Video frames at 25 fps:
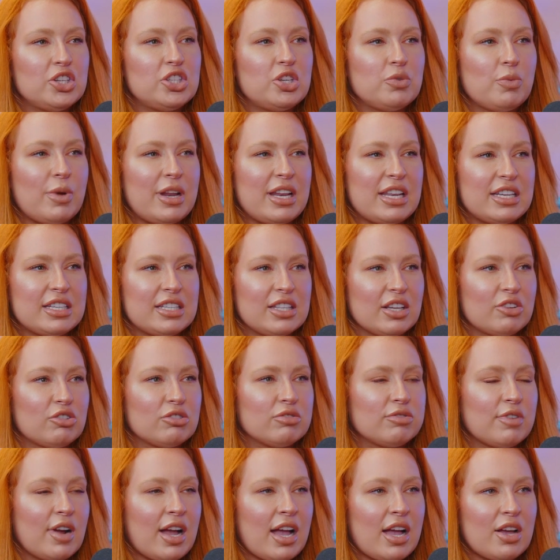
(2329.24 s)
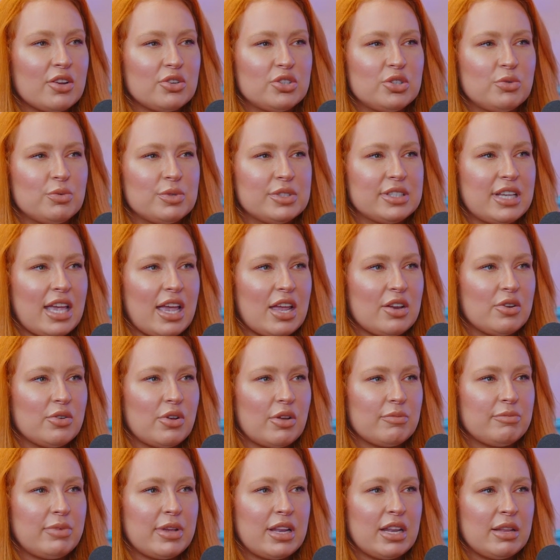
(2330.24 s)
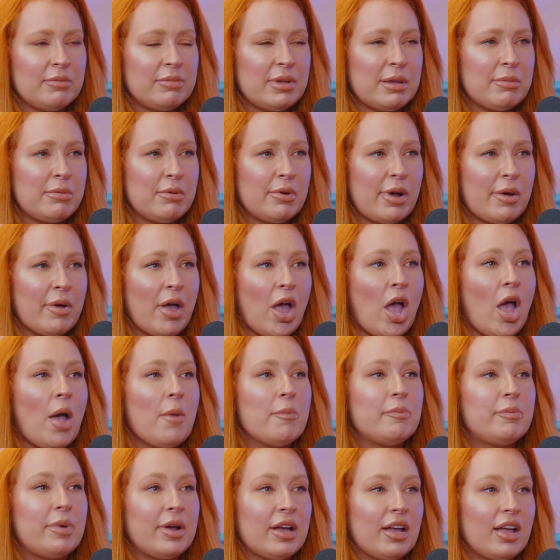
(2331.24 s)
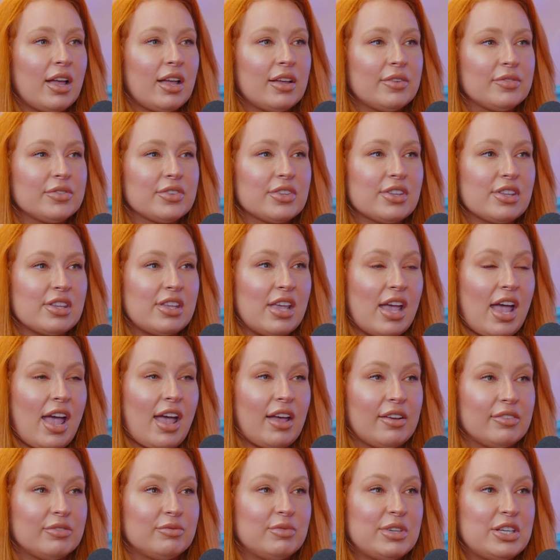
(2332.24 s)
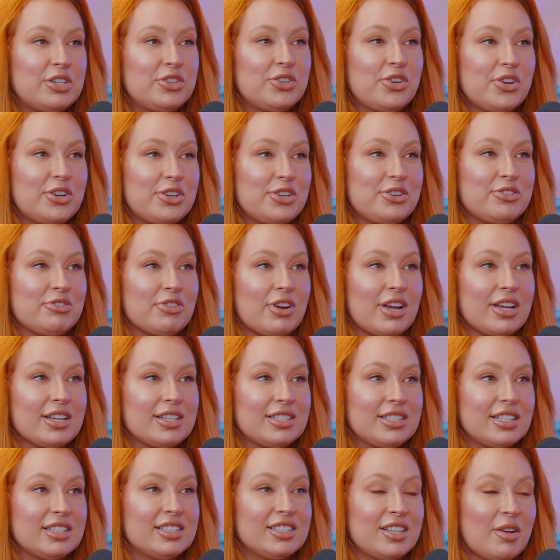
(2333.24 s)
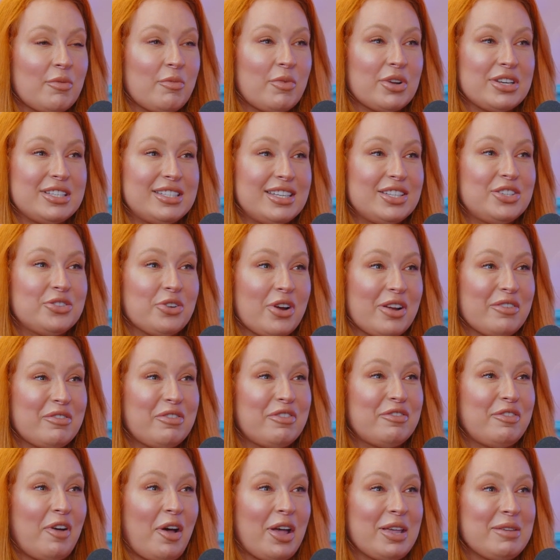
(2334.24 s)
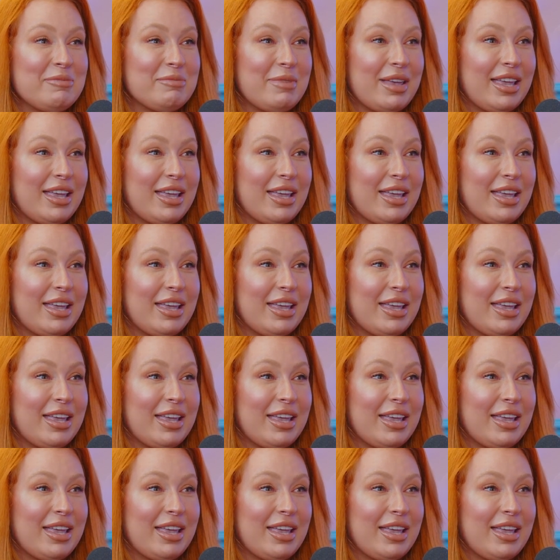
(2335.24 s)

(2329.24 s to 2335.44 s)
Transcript: She went into the crowd. She was pulling people up. Yeah. But yeah, we should address that someone did try and fight